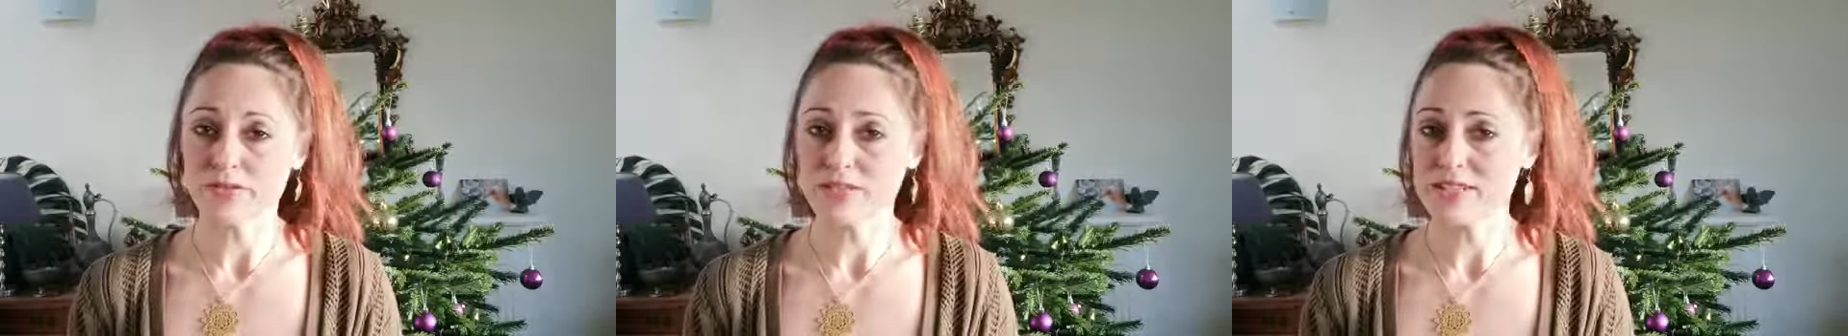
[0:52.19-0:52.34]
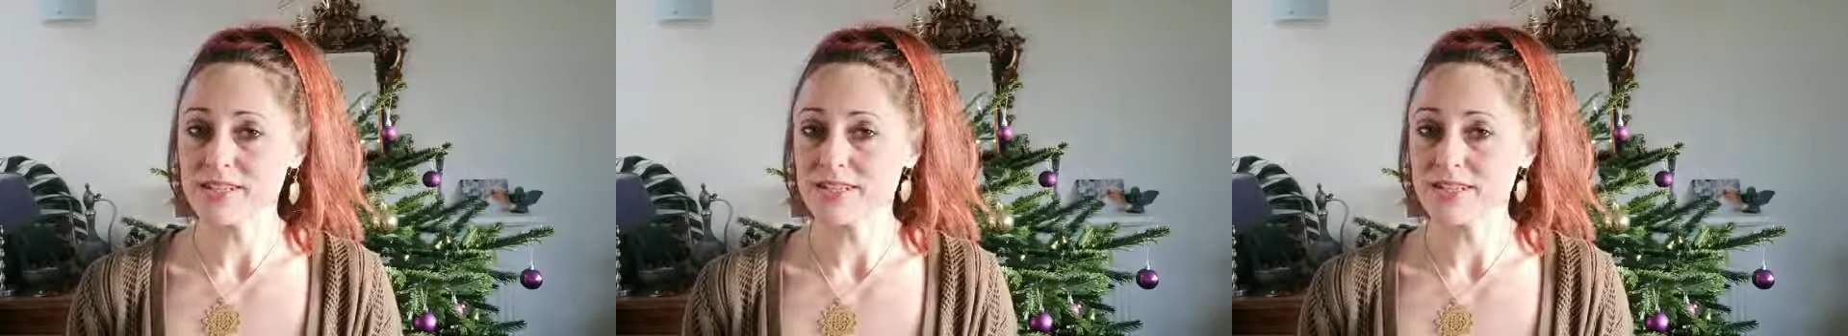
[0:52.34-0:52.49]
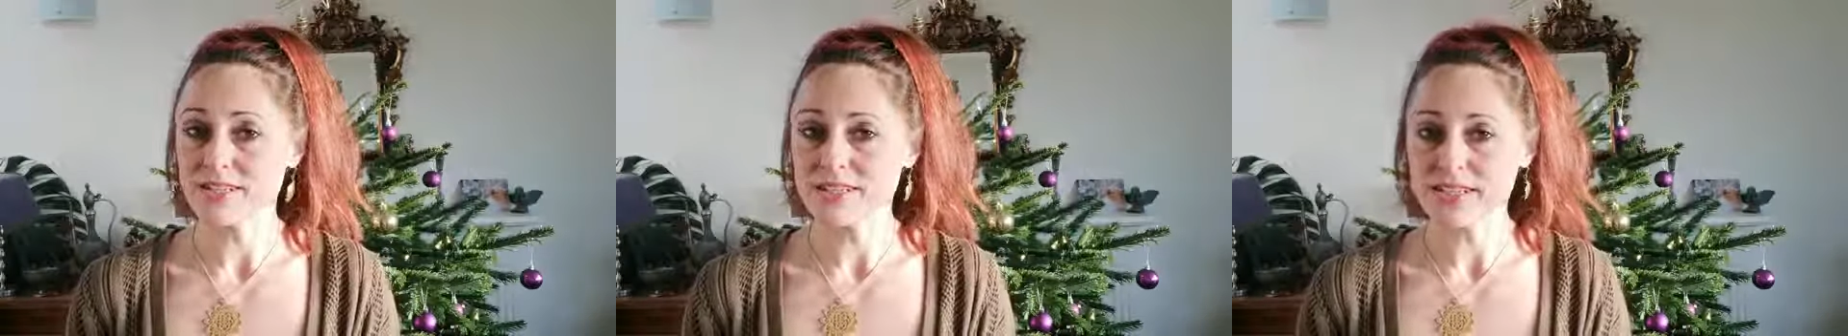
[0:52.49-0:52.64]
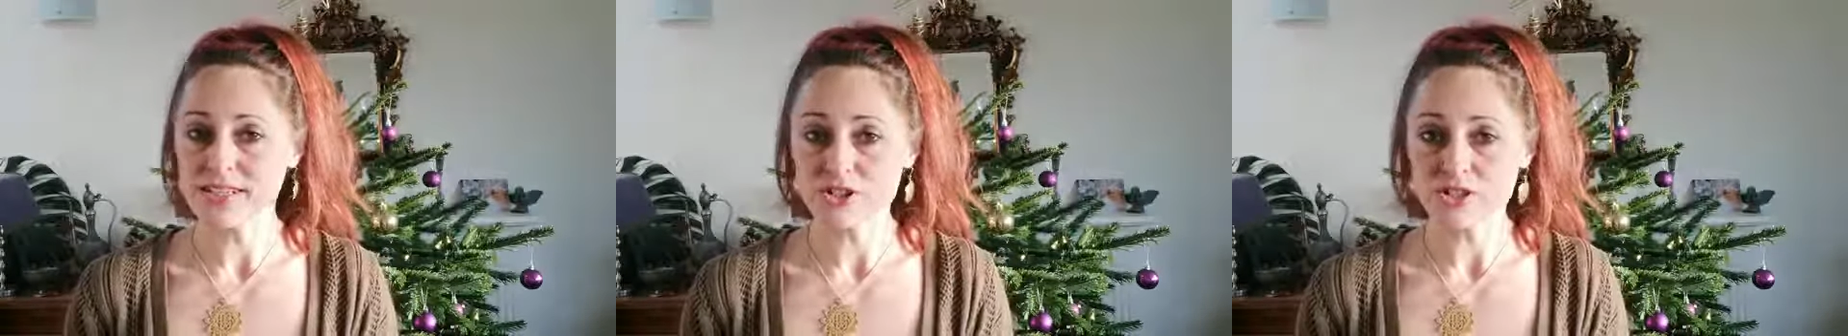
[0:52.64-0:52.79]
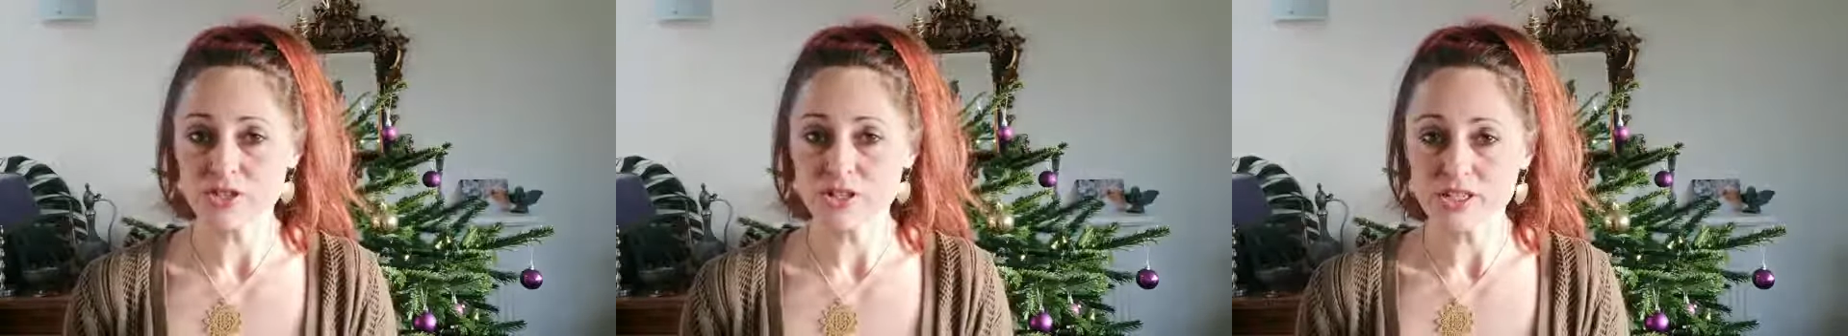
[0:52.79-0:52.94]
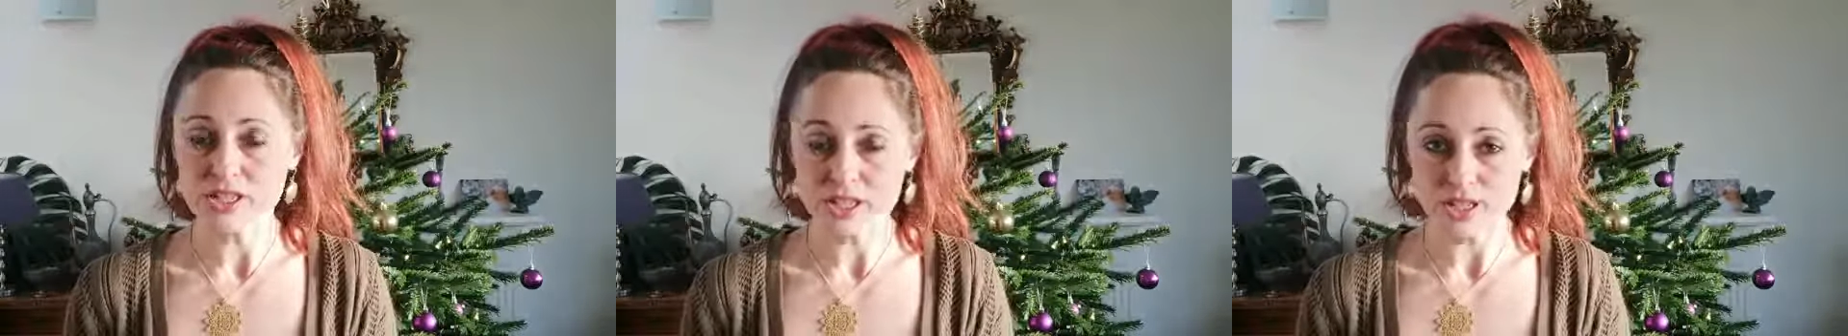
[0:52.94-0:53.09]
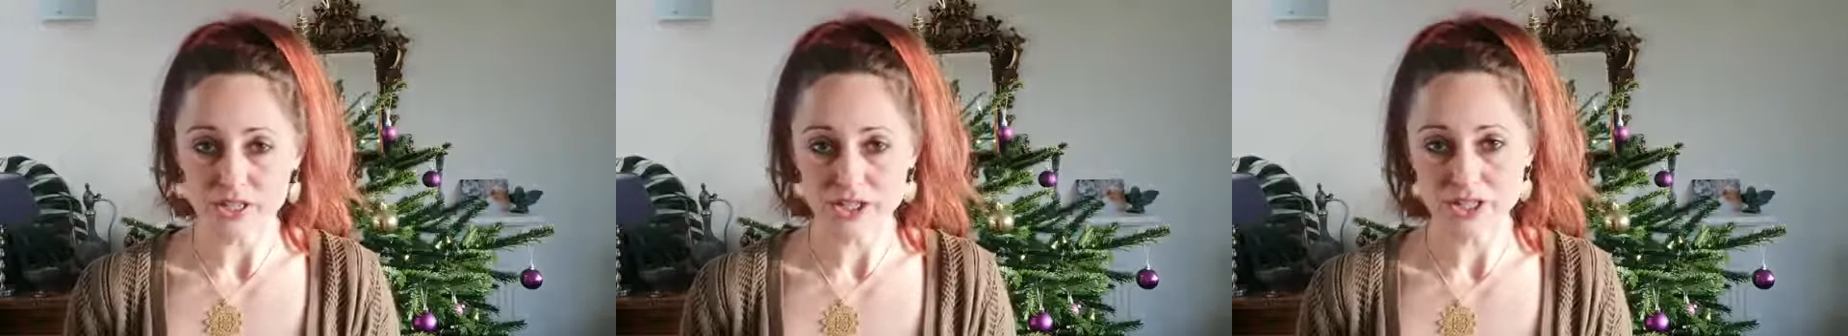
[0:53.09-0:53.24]
this is an
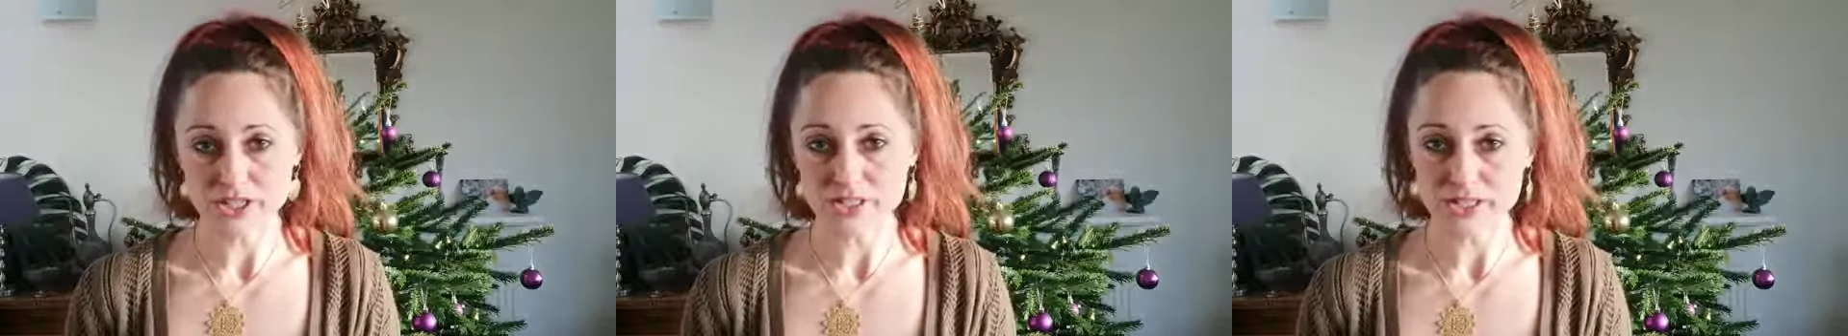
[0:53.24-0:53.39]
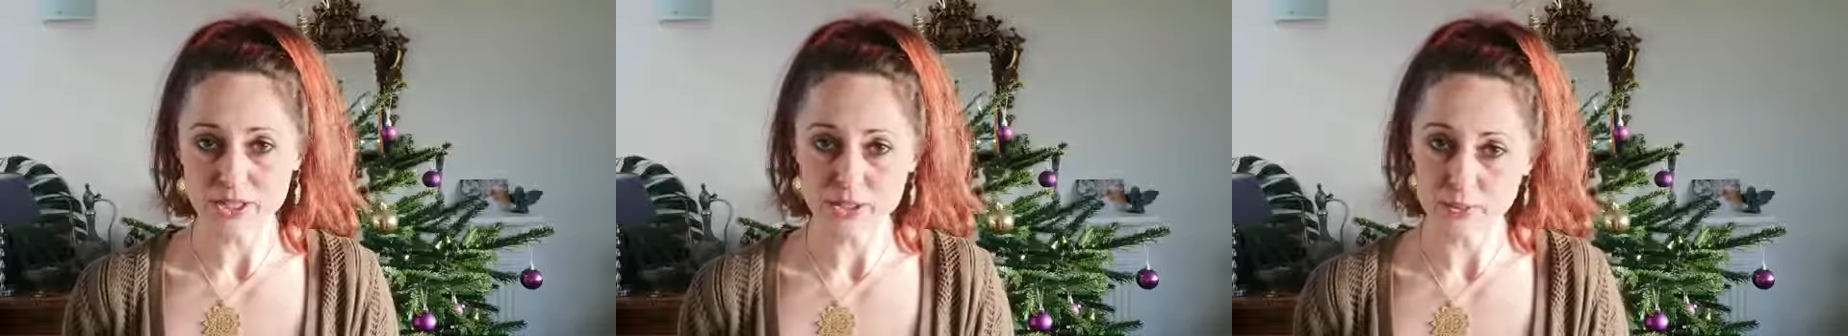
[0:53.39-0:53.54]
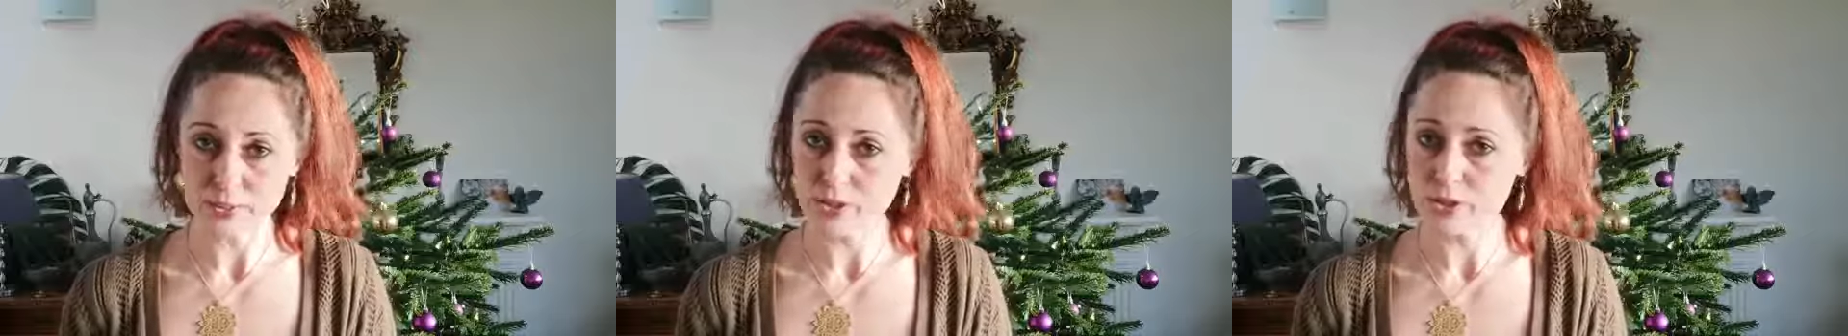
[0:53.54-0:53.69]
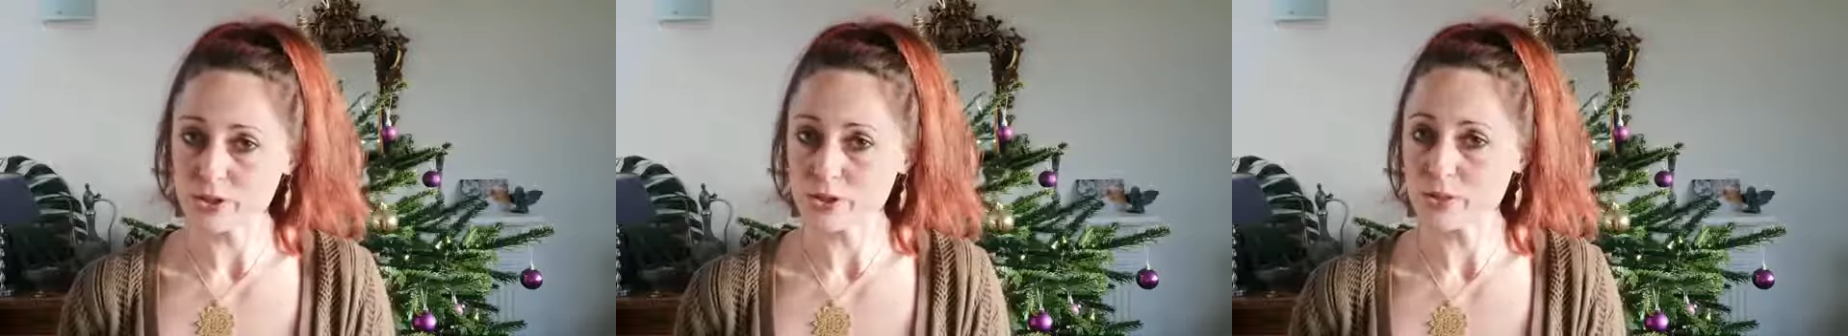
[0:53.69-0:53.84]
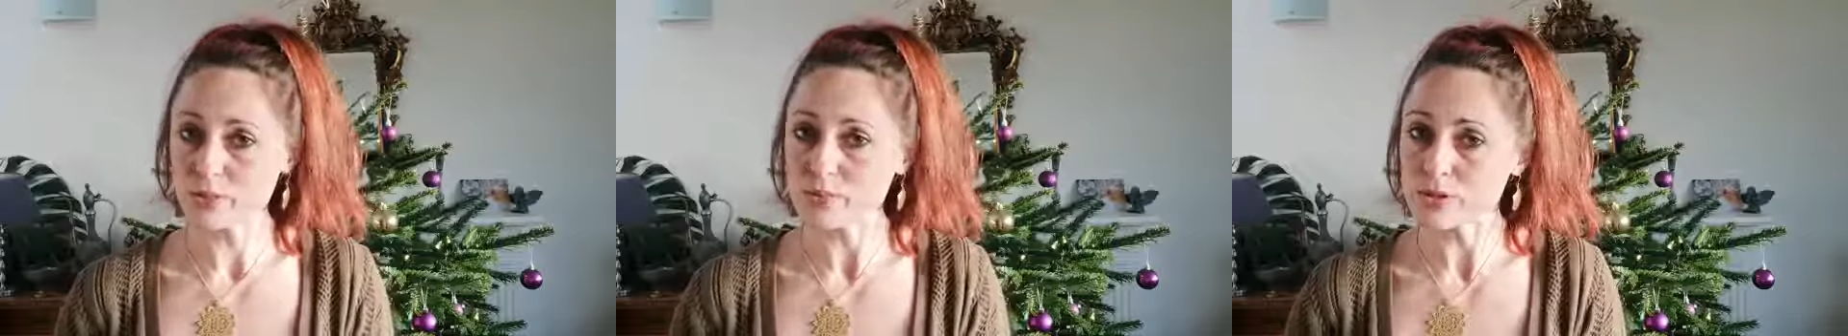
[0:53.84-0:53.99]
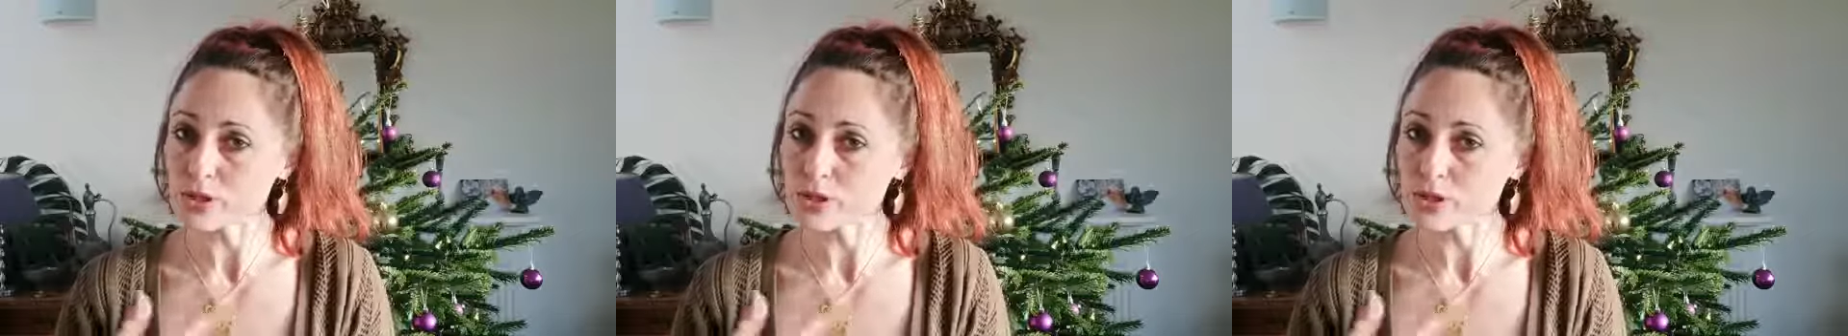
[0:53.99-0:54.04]
introduction, this workshop,